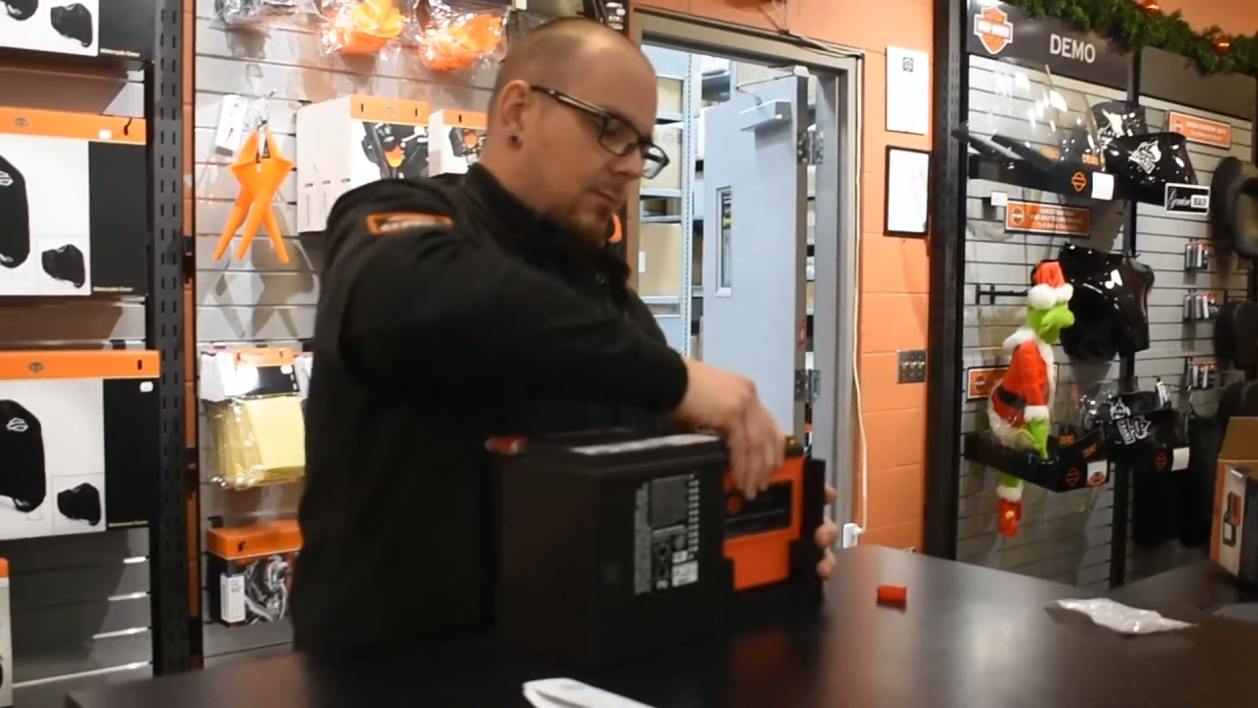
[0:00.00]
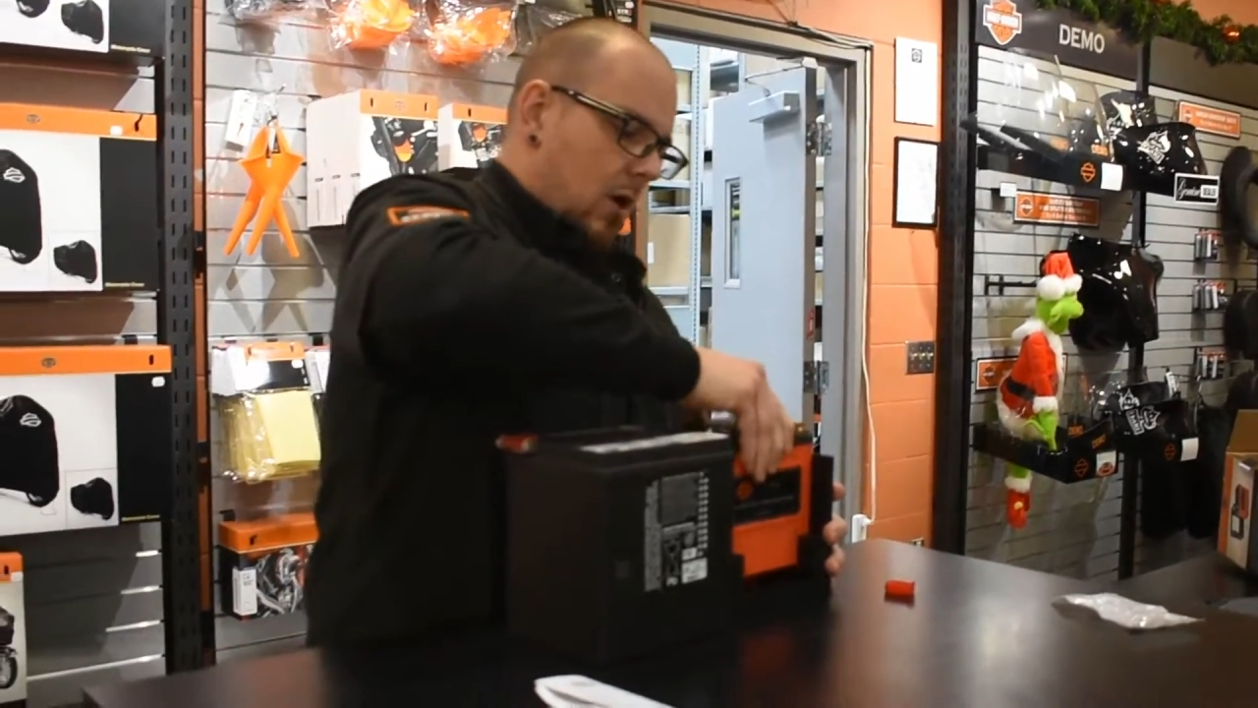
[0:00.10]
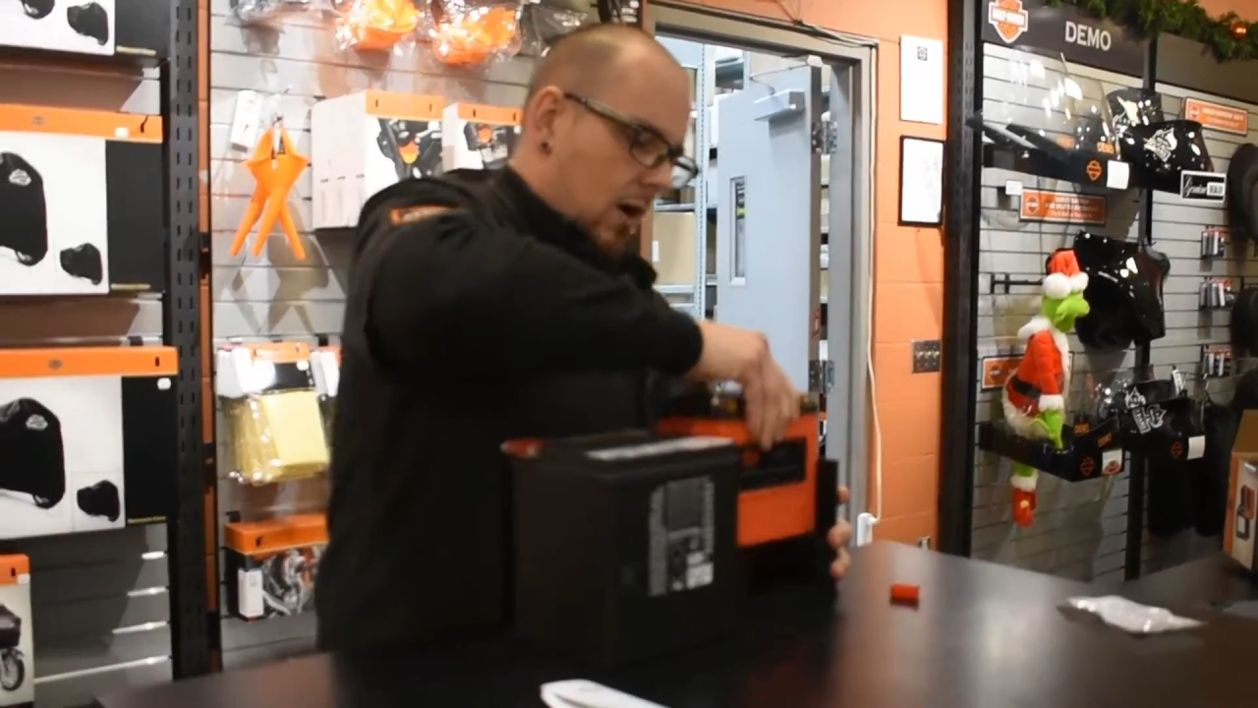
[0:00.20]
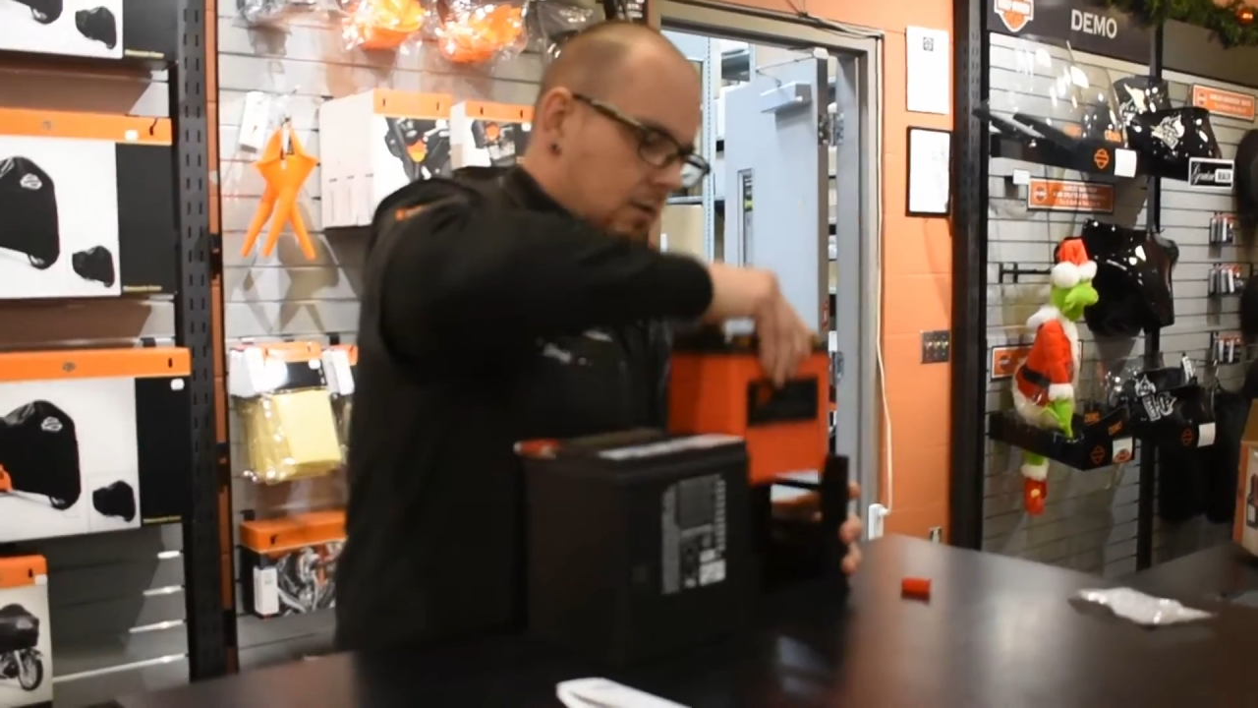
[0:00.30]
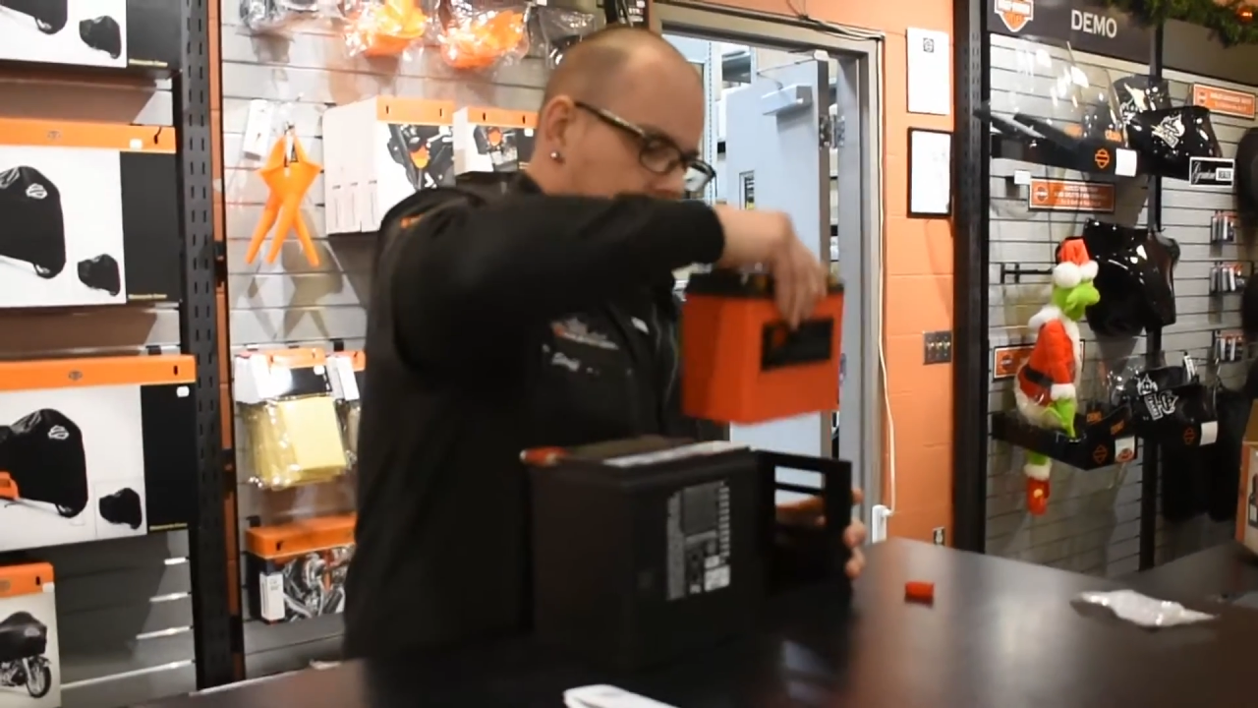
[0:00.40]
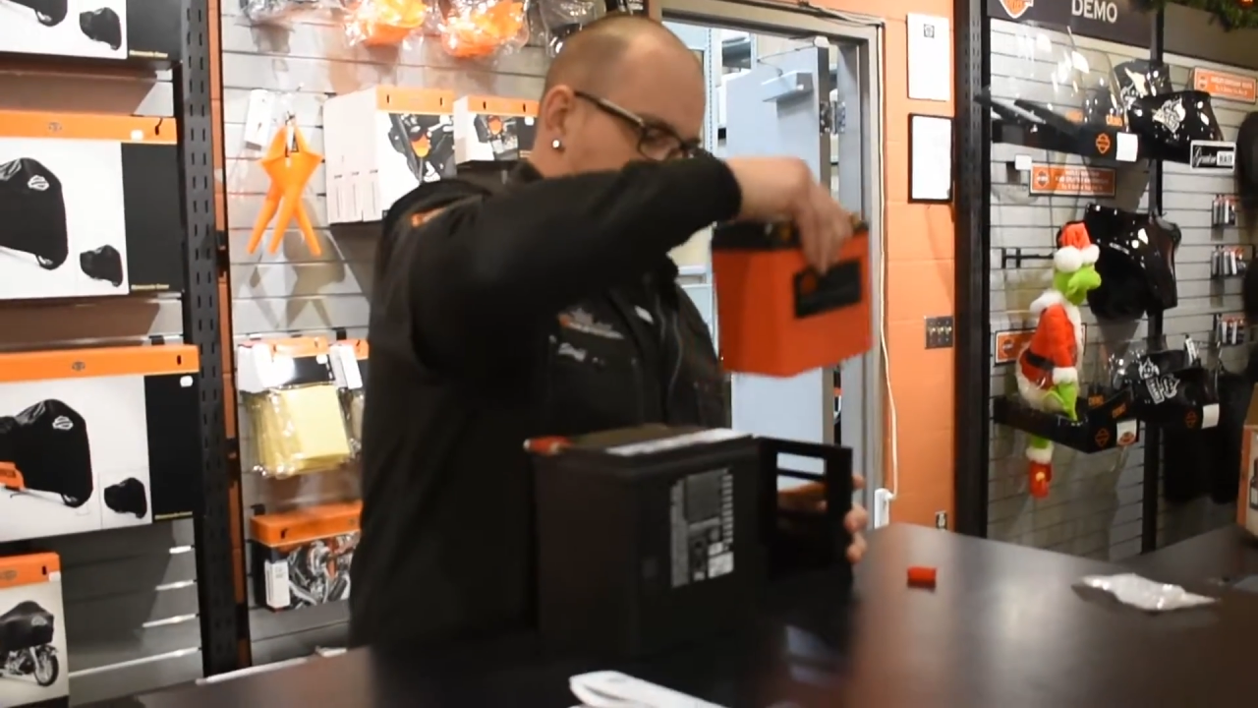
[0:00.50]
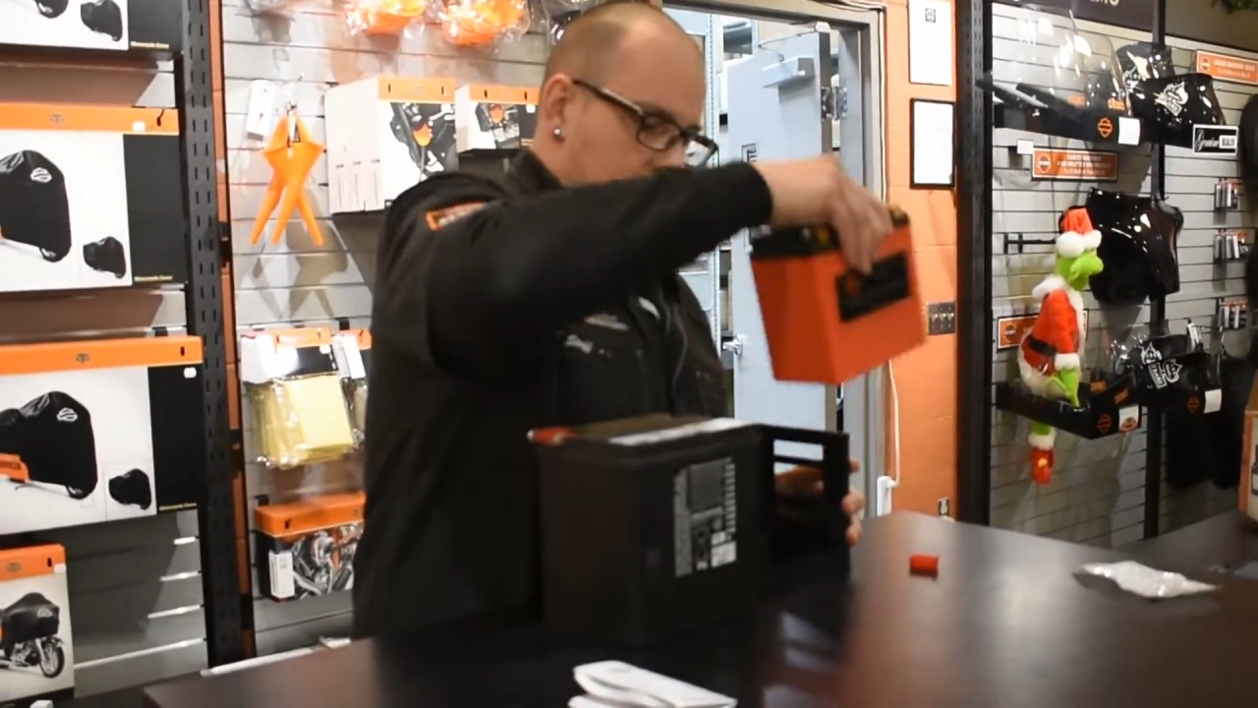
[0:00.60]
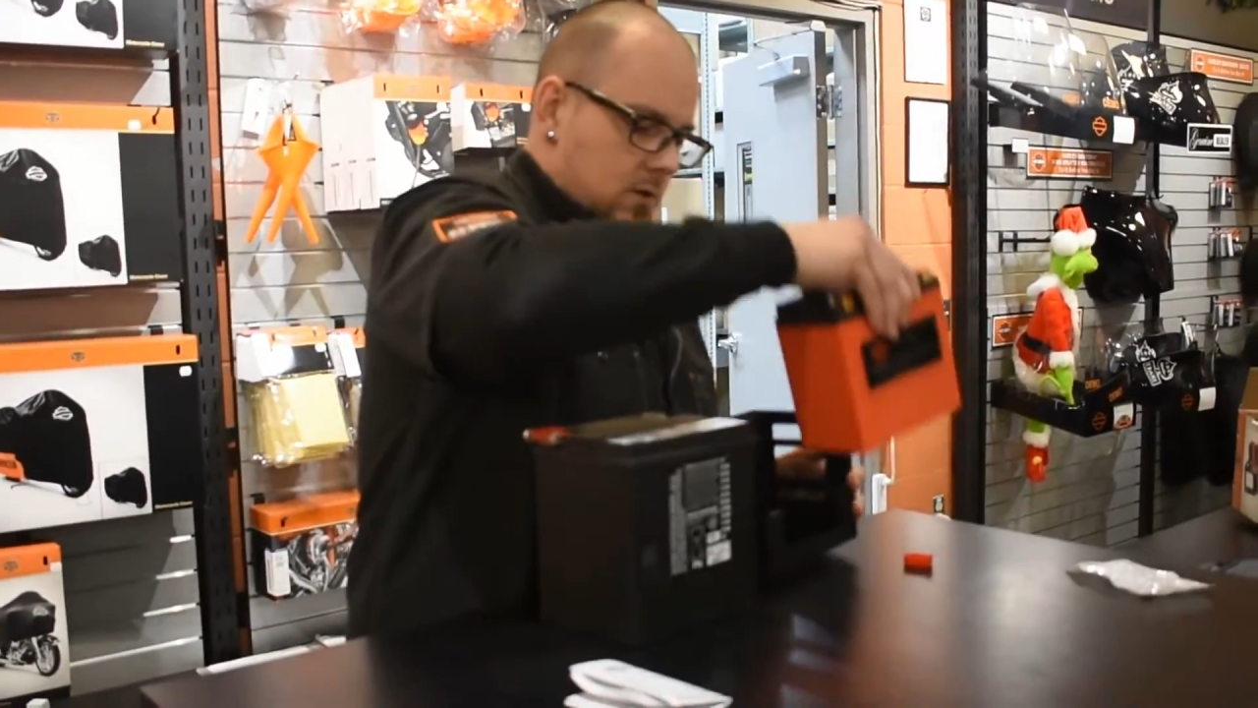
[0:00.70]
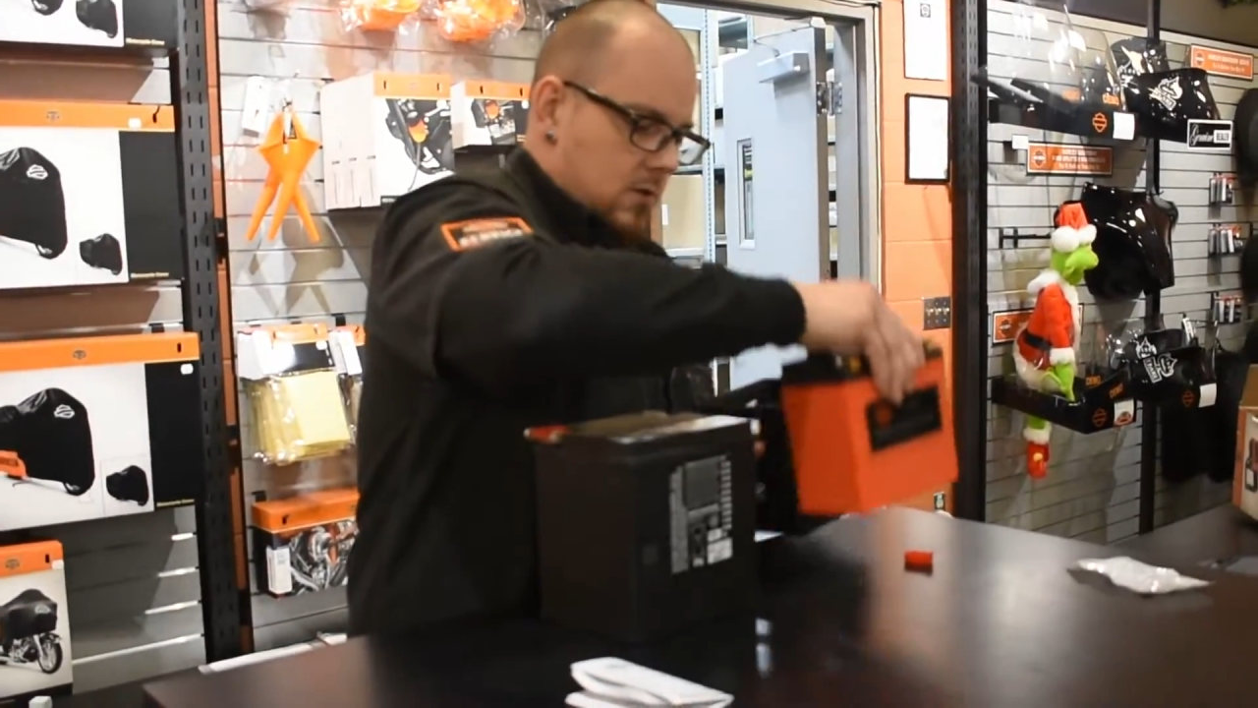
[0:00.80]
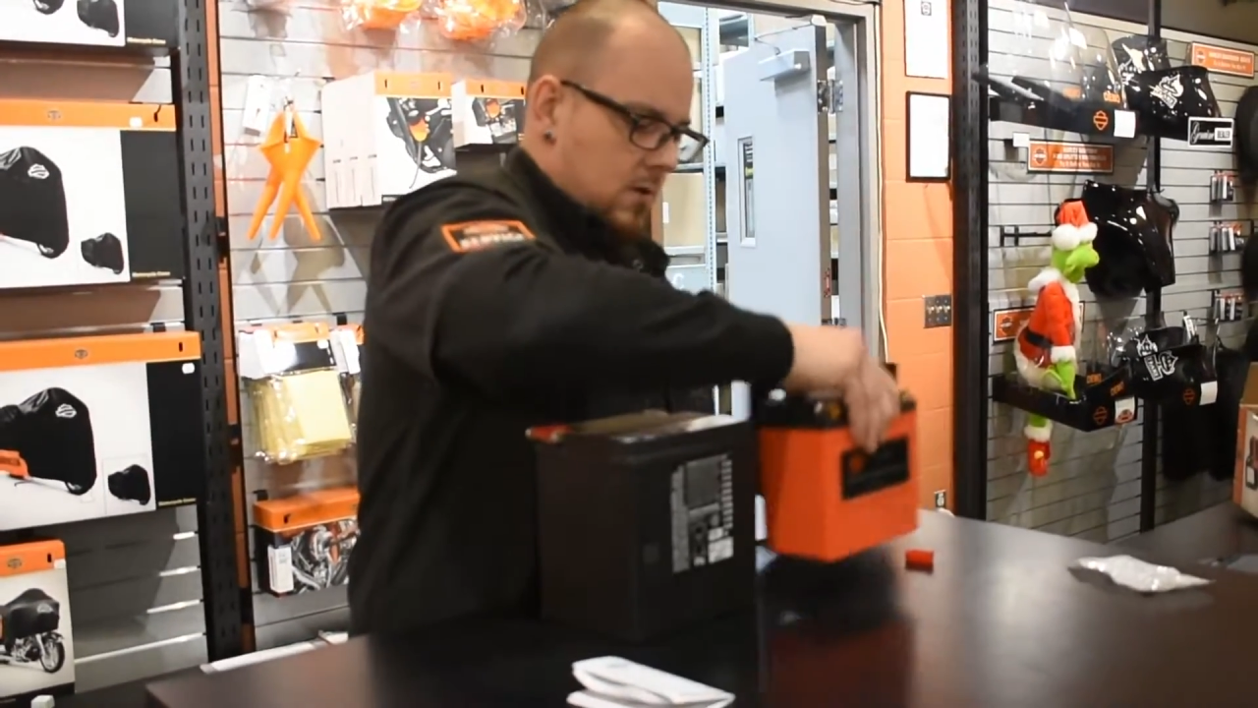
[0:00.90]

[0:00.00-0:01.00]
of the box,